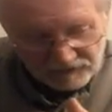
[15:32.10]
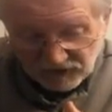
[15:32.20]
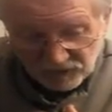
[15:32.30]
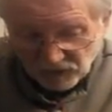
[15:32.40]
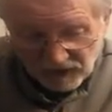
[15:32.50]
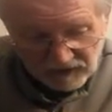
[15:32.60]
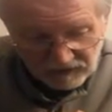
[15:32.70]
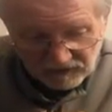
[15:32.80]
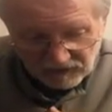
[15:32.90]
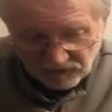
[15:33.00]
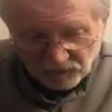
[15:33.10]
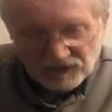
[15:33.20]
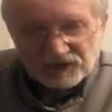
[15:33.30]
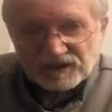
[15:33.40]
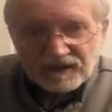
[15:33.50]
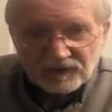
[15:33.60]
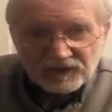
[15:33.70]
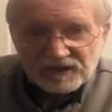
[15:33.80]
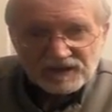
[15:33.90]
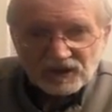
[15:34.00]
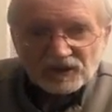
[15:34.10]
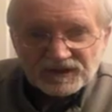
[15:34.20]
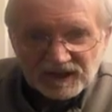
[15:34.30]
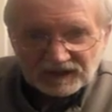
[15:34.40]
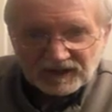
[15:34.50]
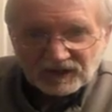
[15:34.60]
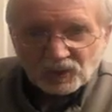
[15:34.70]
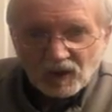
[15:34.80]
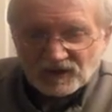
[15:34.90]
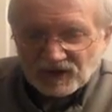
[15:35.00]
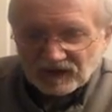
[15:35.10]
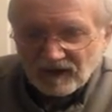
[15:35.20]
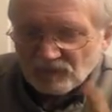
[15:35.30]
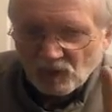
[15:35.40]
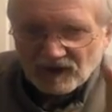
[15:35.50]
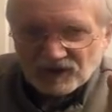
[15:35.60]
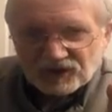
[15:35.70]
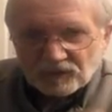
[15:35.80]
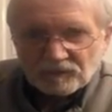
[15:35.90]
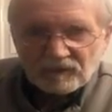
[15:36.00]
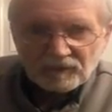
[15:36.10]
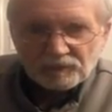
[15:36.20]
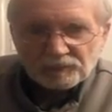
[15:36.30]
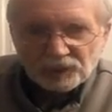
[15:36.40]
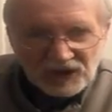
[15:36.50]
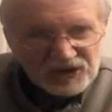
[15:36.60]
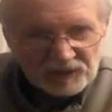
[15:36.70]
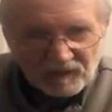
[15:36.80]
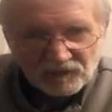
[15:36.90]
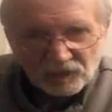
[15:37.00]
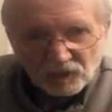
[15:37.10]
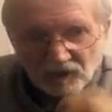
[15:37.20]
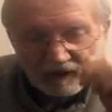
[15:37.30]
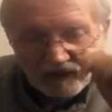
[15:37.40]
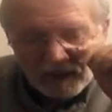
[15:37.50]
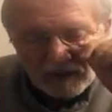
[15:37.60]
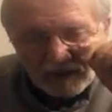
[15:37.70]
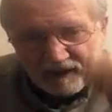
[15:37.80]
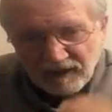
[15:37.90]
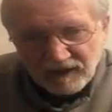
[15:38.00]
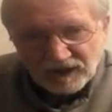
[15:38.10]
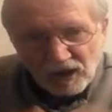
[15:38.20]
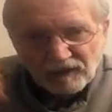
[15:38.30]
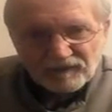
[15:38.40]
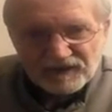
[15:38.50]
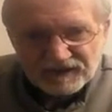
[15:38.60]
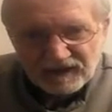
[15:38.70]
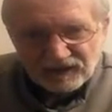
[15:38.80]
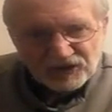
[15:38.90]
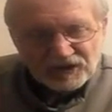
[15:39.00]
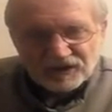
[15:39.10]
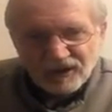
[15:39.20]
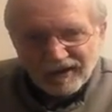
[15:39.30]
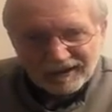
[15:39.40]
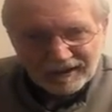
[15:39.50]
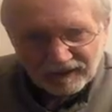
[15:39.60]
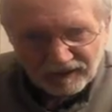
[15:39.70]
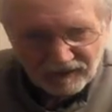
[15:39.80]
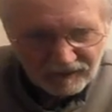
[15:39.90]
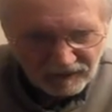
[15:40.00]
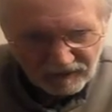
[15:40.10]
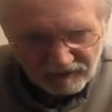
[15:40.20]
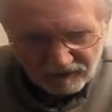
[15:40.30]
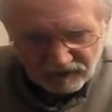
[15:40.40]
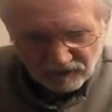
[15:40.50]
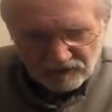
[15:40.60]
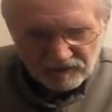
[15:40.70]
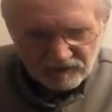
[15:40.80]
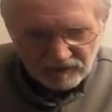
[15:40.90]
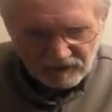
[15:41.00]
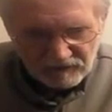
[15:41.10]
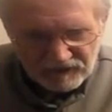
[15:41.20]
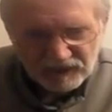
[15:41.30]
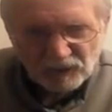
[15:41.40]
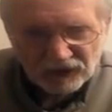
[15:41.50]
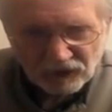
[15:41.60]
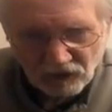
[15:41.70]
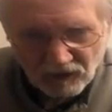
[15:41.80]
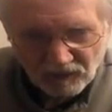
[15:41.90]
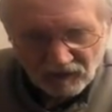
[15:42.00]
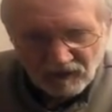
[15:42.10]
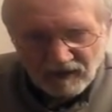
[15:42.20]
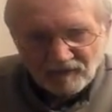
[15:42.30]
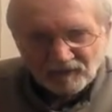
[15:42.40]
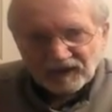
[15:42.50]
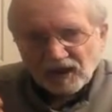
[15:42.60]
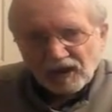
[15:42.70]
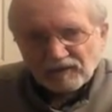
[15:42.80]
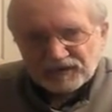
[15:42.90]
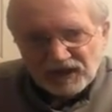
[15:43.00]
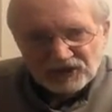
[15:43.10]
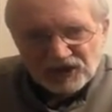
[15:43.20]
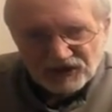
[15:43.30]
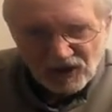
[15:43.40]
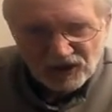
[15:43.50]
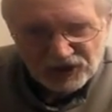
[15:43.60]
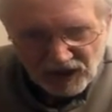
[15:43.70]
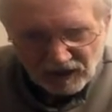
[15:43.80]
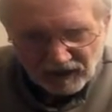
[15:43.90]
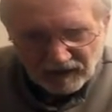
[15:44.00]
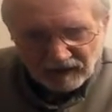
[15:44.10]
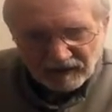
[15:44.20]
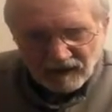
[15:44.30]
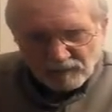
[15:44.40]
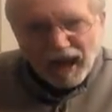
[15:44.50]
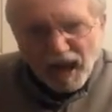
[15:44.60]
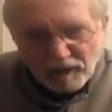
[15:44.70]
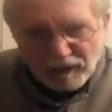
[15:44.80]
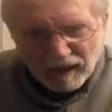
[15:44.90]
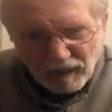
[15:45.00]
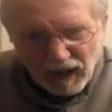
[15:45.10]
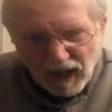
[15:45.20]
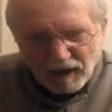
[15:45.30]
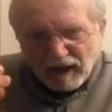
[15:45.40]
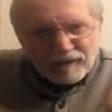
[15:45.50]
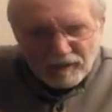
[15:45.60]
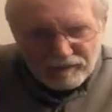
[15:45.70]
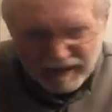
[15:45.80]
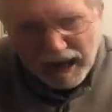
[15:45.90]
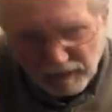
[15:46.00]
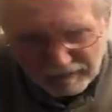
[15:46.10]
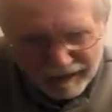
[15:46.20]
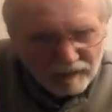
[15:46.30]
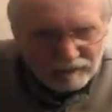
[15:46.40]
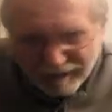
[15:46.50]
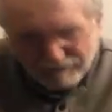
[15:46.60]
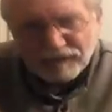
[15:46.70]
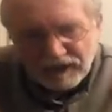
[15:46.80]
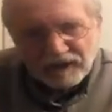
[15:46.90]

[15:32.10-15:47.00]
Anyway, it was just so sickening to watch it. And I've watched her preach before, and all of a sudden she's talking, somewhat normal, and all of a sudden she starts yelling, blah blah blah blah, in the name of God, blah,